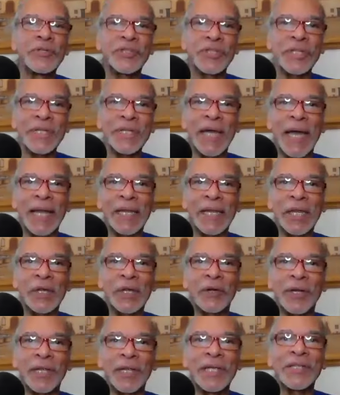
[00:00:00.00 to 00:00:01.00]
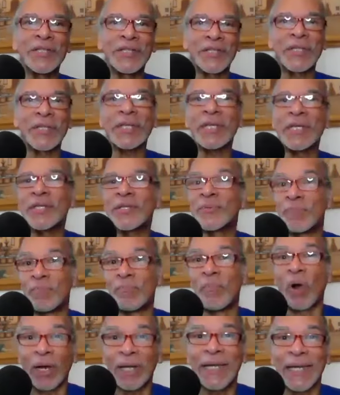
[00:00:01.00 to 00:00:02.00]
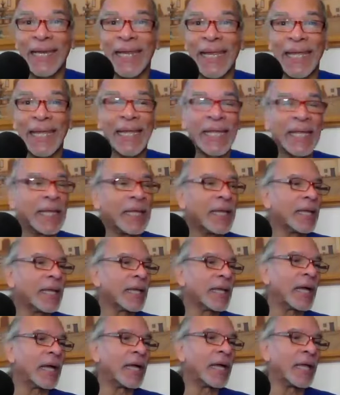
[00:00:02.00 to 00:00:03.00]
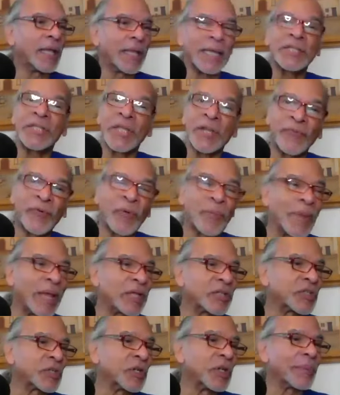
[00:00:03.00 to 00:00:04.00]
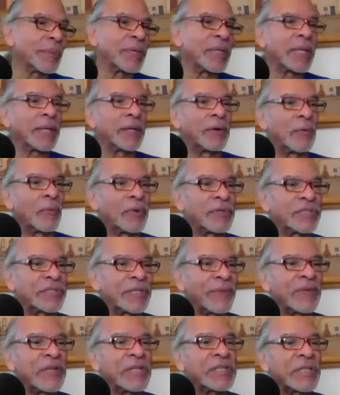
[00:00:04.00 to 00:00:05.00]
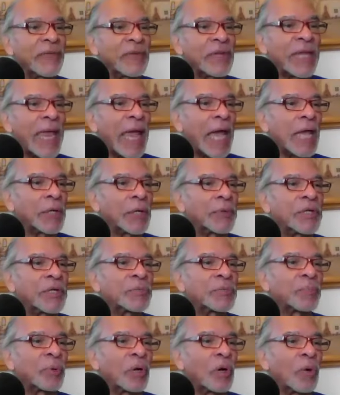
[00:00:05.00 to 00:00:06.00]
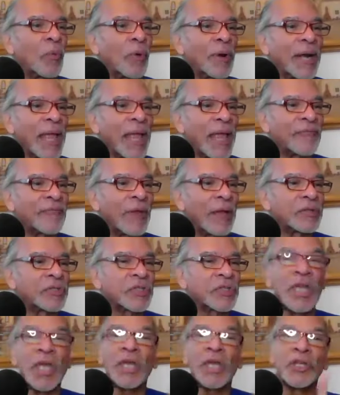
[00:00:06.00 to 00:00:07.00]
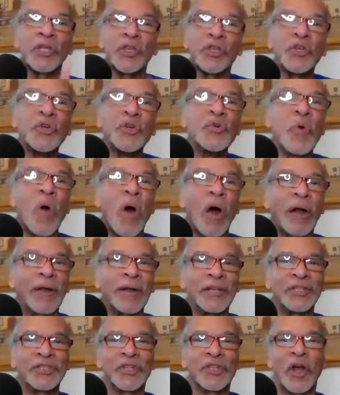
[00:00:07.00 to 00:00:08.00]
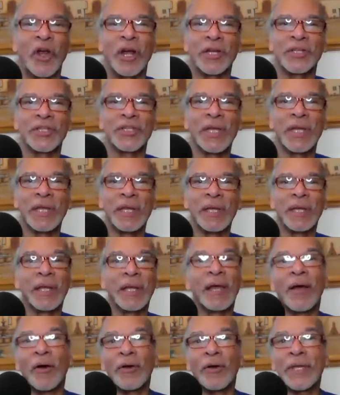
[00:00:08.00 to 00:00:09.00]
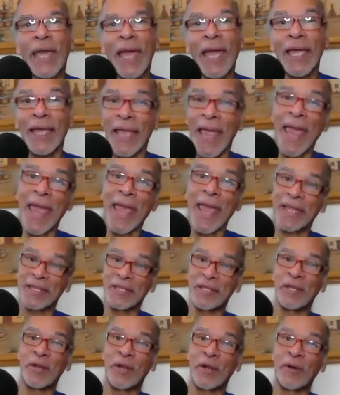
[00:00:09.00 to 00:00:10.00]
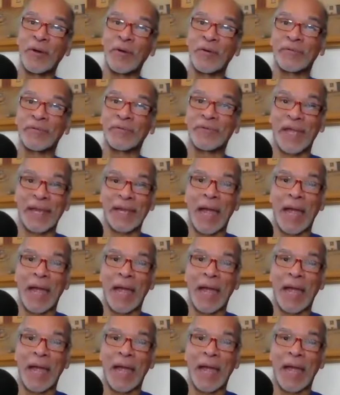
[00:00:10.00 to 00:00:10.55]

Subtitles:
see on here is marketing. It's informational. I mean, they go with 77 calories per 1.5 ounce, you are in charge. Okay, hey, like